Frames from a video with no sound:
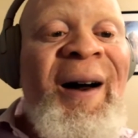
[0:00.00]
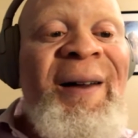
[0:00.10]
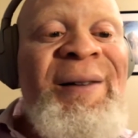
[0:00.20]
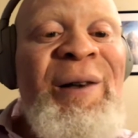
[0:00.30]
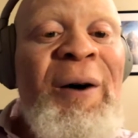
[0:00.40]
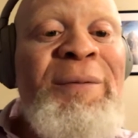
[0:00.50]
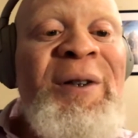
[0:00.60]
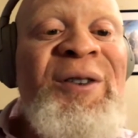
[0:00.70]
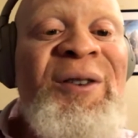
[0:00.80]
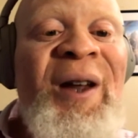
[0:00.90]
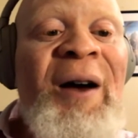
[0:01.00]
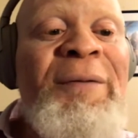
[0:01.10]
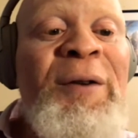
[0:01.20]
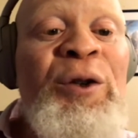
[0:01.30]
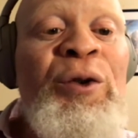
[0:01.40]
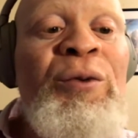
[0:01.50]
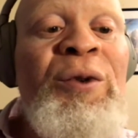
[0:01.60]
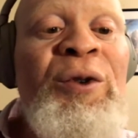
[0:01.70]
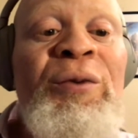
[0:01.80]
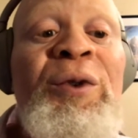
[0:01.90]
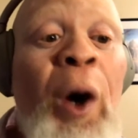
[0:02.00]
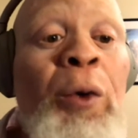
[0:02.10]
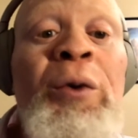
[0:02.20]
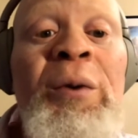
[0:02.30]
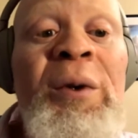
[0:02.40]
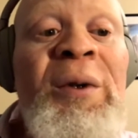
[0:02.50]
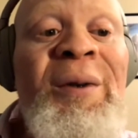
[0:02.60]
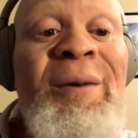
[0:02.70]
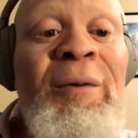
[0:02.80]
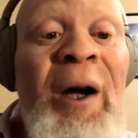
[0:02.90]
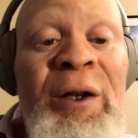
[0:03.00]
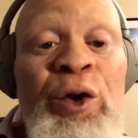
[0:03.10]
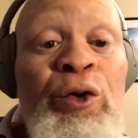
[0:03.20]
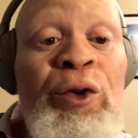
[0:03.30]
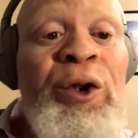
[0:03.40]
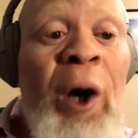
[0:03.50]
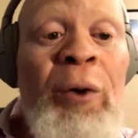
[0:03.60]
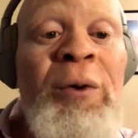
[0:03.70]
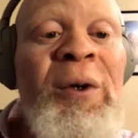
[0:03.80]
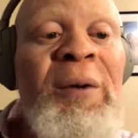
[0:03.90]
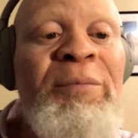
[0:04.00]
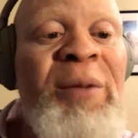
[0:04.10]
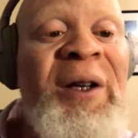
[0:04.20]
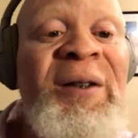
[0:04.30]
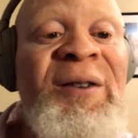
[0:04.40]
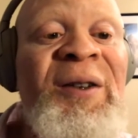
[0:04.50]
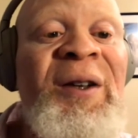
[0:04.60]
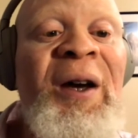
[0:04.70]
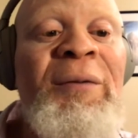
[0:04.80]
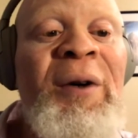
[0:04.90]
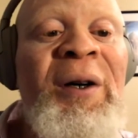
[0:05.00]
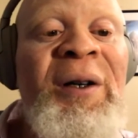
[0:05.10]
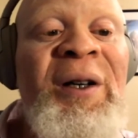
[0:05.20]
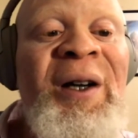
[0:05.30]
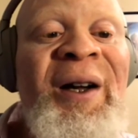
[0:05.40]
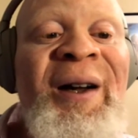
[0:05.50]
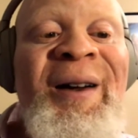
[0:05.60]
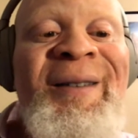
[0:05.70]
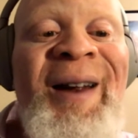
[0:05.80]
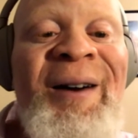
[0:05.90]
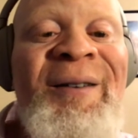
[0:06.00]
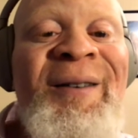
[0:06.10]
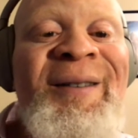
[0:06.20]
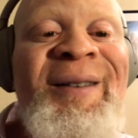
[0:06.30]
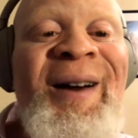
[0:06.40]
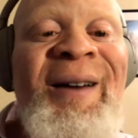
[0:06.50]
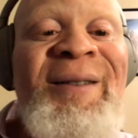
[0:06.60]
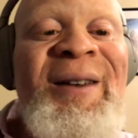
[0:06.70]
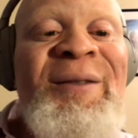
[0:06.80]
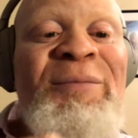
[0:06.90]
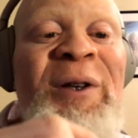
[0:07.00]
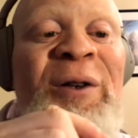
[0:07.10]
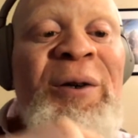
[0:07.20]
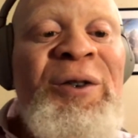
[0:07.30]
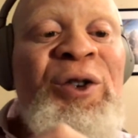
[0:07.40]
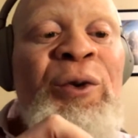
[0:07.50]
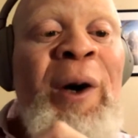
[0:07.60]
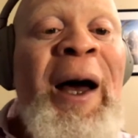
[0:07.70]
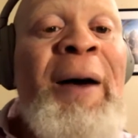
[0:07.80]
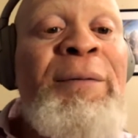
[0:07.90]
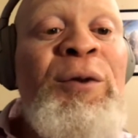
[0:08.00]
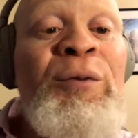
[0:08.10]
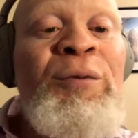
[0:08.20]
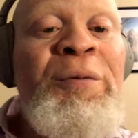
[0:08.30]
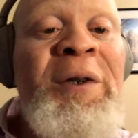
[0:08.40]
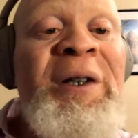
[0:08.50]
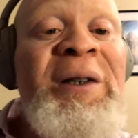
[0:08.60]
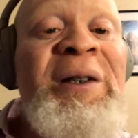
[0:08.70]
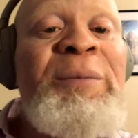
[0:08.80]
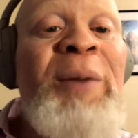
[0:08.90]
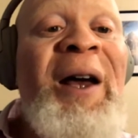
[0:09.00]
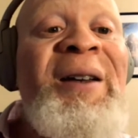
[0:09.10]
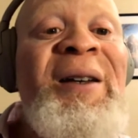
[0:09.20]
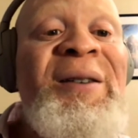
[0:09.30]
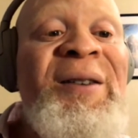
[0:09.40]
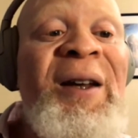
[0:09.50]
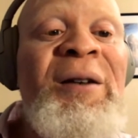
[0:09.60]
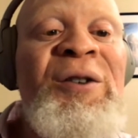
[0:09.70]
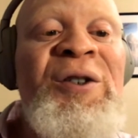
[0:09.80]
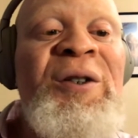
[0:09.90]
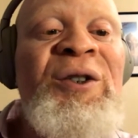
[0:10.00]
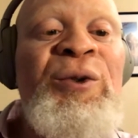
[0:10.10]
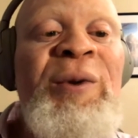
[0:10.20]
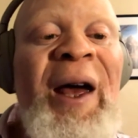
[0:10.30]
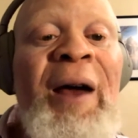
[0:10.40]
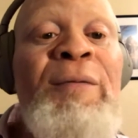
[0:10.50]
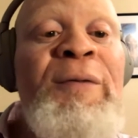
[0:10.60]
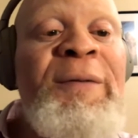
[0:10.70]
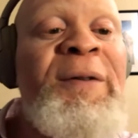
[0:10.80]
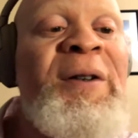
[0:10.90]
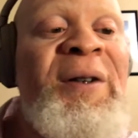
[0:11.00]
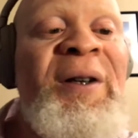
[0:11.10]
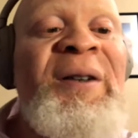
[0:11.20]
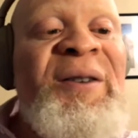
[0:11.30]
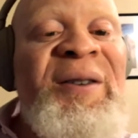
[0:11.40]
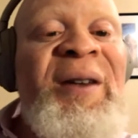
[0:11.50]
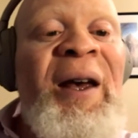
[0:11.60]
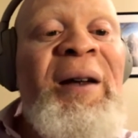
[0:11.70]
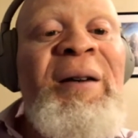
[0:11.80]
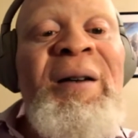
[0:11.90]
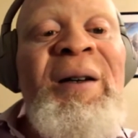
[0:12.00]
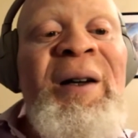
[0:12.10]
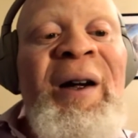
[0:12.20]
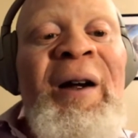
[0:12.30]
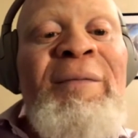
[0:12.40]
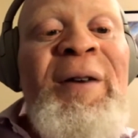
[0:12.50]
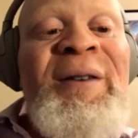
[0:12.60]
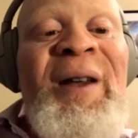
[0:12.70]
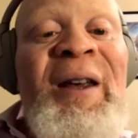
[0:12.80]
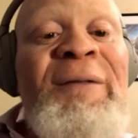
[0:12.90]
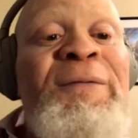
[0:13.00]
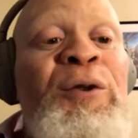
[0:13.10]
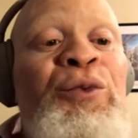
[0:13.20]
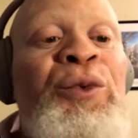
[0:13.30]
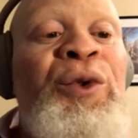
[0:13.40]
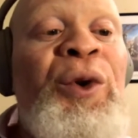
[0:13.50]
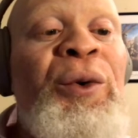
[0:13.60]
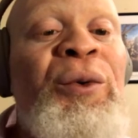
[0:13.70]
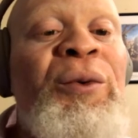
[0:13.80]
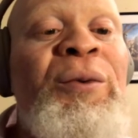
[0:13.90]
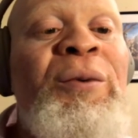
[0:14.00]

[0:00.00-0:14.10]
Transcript: a lot of the stuff you you don't, right? You don't pin together. Now, I think because you have to really pay attention to everything that is said, because if you do,